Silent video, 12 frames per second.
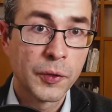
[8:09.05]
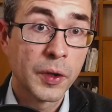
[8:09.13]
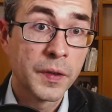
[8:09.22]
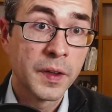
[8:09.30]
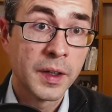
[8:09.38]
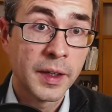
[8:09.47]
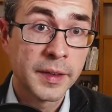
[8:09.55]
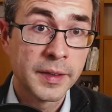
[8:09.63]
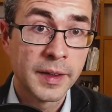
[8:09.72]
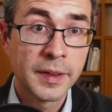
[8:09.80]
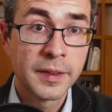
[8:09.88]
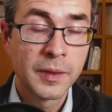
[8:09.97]
course the
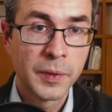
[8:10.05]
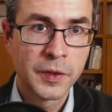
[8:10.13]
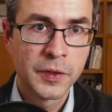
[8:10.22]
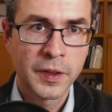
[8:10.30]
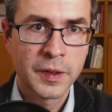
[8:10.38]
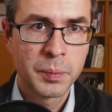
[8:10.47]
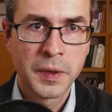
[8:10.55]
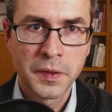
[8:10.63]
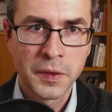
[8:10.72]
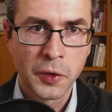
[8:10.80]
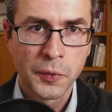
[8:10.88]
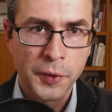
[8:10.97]
cardinality will just be
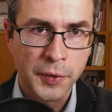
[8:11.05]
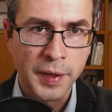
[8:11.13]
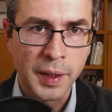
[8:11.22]
the overall